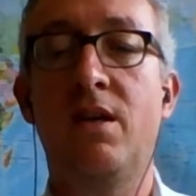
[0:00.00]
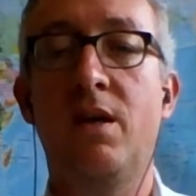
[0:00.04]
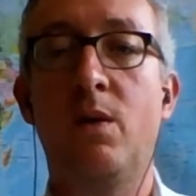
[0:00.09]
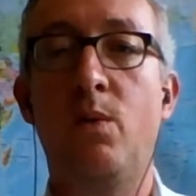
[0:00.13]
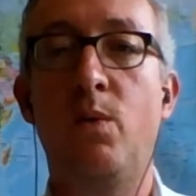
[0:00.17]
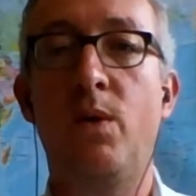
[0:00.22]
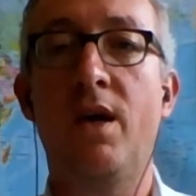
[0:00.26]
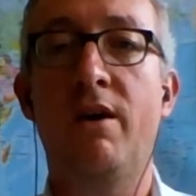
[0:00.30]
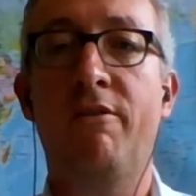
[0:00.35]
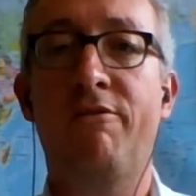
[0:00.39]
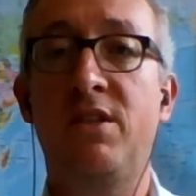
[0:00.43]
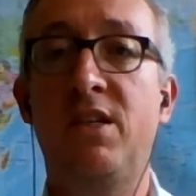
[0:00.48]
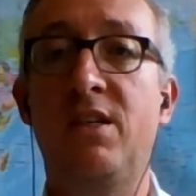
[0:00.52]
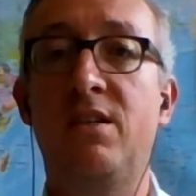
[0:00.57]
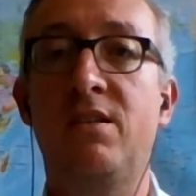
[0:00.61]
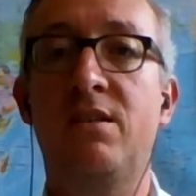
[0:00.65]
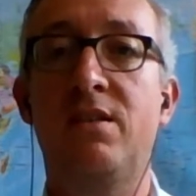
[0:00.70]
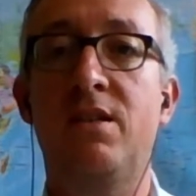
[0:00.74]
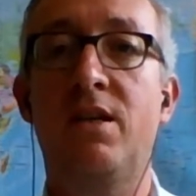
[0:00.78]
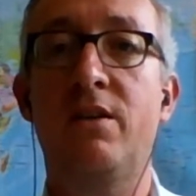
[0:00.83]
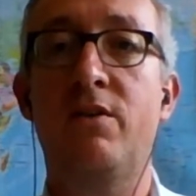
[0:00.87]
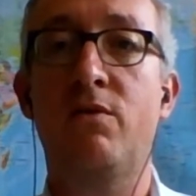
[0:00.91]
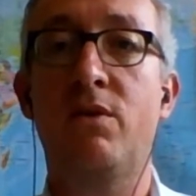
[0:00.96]
we have
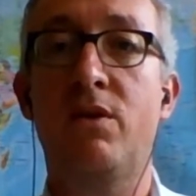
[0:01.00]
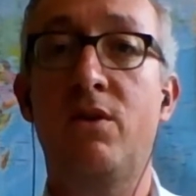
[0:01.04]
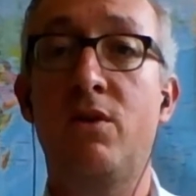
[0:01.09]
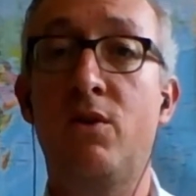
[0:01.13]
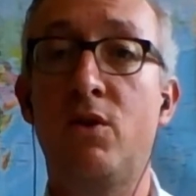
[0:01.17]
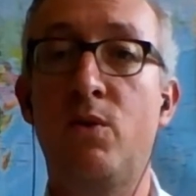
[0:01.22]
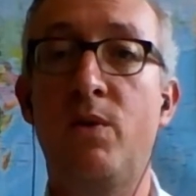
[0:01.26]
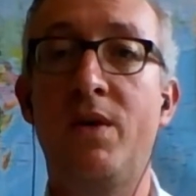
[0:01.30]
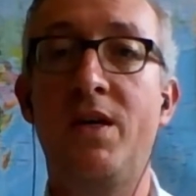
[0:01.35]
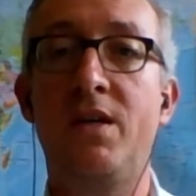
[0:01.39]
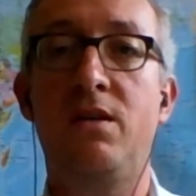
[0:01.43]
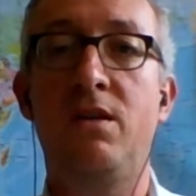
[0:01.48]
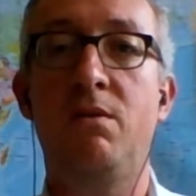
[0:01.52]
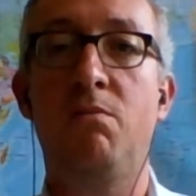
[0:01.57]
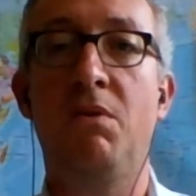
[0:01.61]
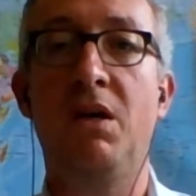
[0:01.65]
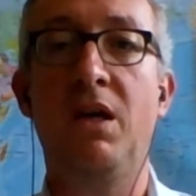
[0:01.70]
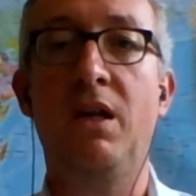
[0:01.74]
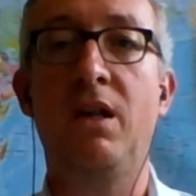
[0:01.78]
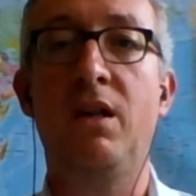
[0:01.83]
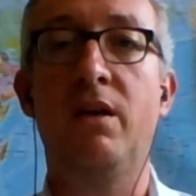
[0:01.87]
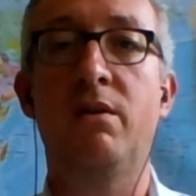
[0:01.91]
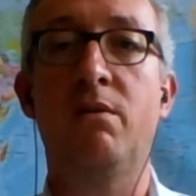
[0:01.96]
620
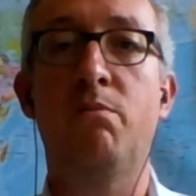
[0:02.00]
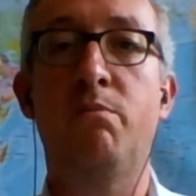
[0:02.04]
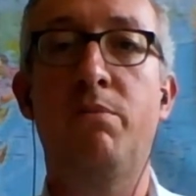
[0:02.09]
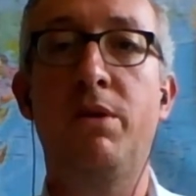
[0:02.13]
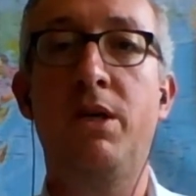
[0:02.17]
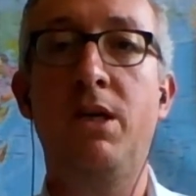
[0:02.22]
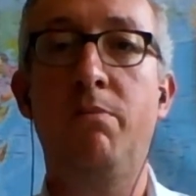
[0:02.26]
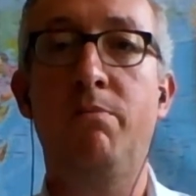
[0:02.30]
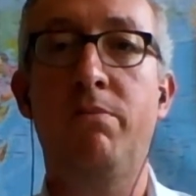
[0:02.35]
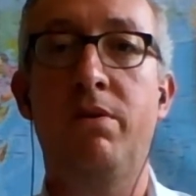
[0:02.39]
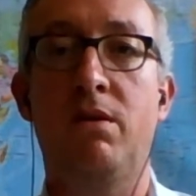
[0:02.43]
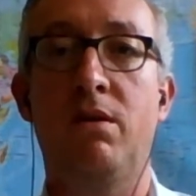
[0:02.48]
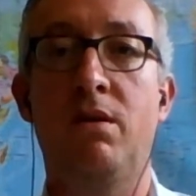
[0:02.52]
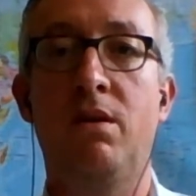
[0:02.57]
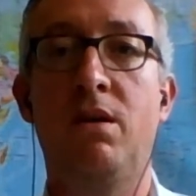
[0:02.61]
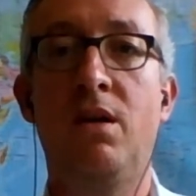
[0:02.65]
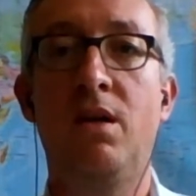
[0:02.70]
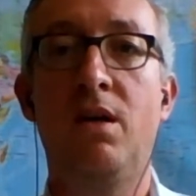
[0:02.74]
million people,